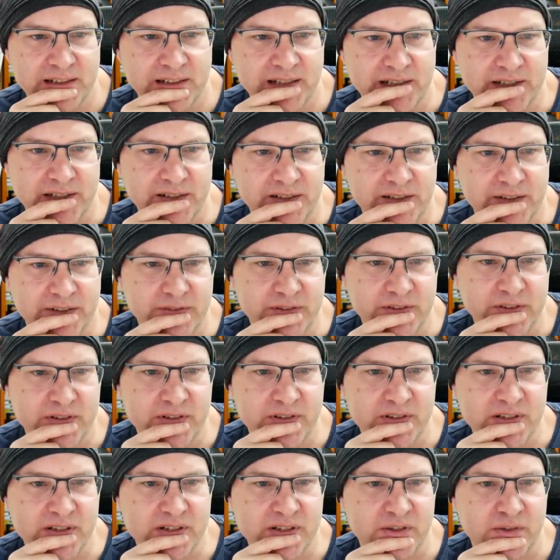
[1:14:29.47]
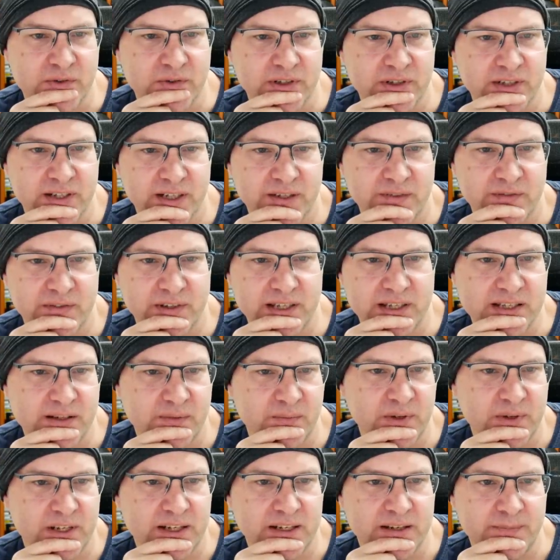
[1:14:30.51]
I don't often use a soldering iron for
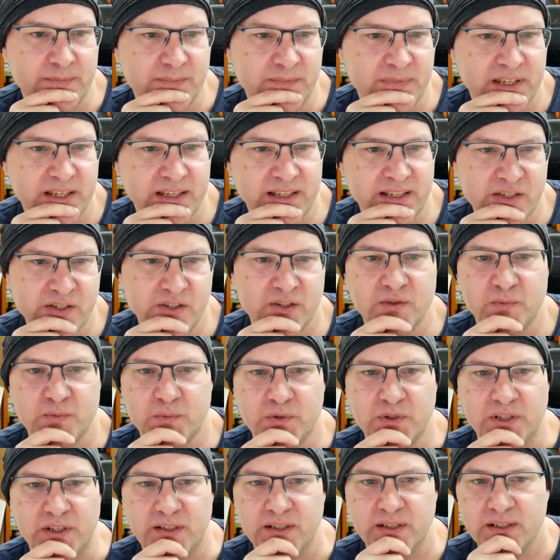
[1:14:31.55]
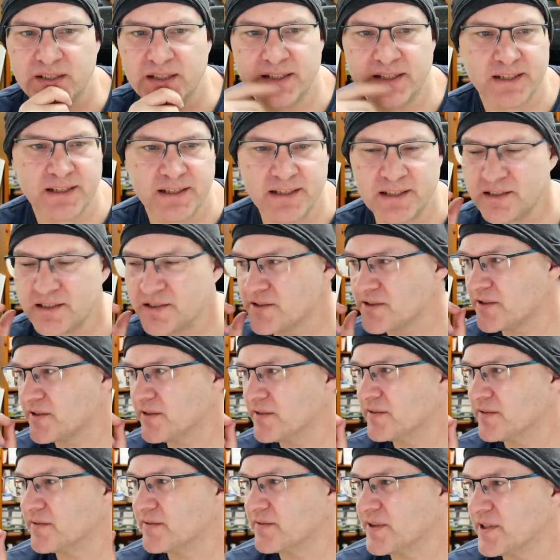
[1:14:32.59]
SMD. Yeah, that's a good point.
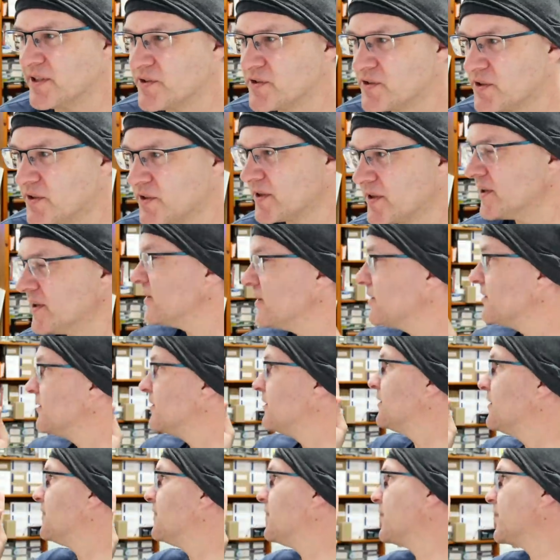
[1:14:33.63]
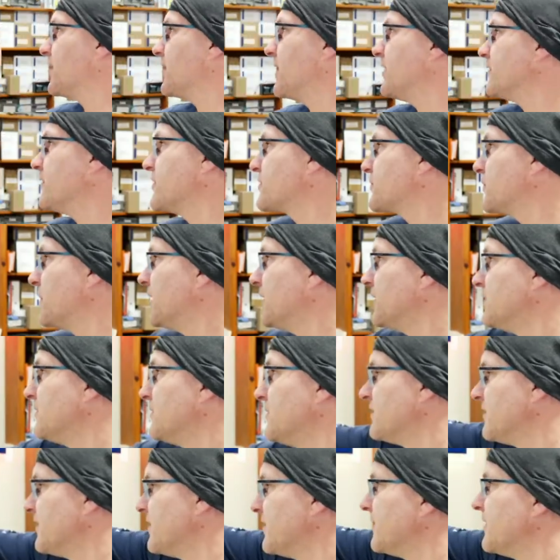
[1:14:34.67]
So I use hot air, hot air as well.
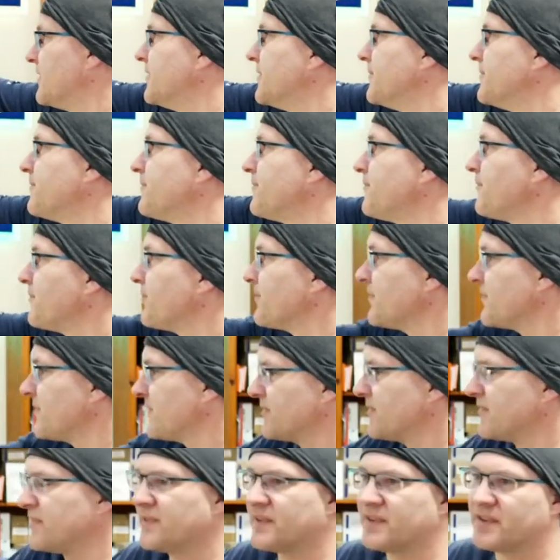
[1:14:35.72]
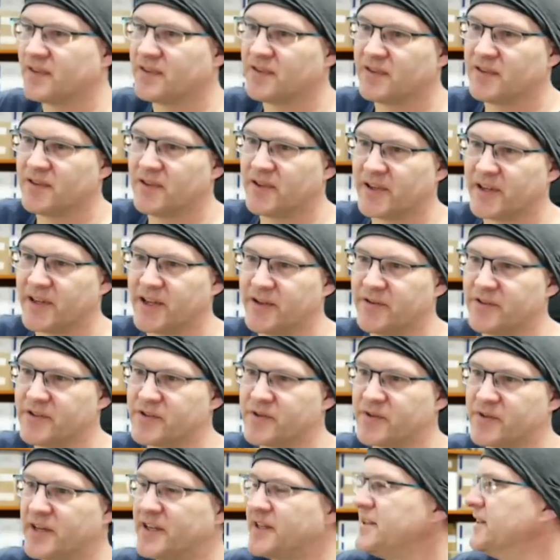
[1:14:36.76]
Um, hot air
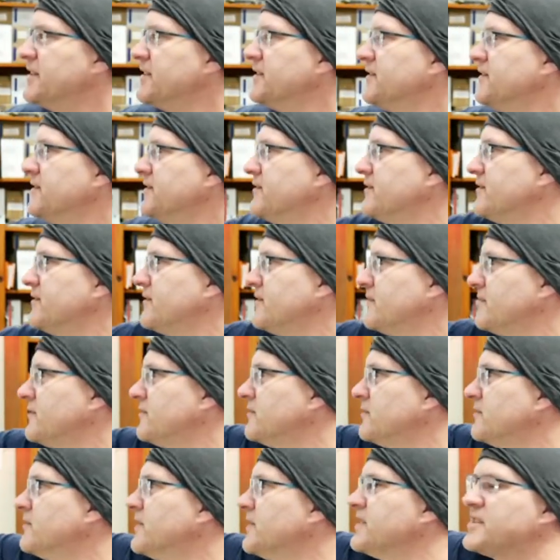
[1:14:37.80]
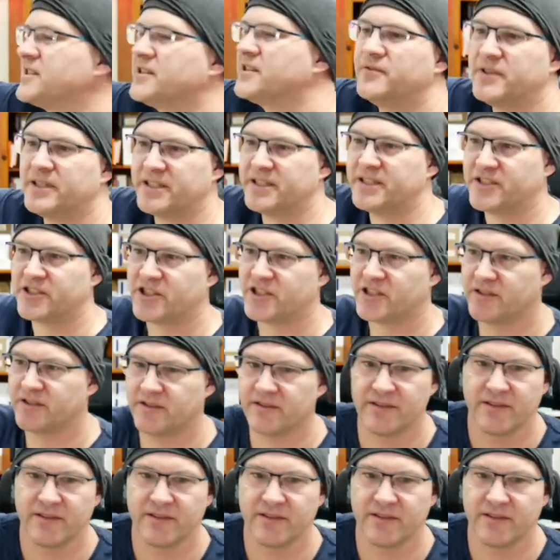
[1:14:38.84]
is right here, always in reach.